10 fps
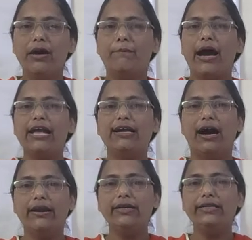by
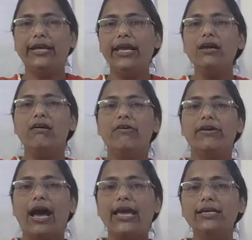guaranteeing
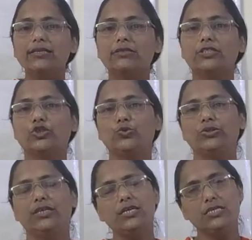rights to
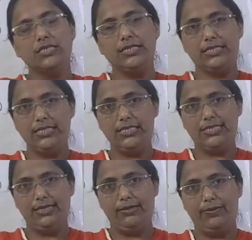the
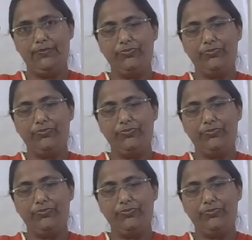citizen.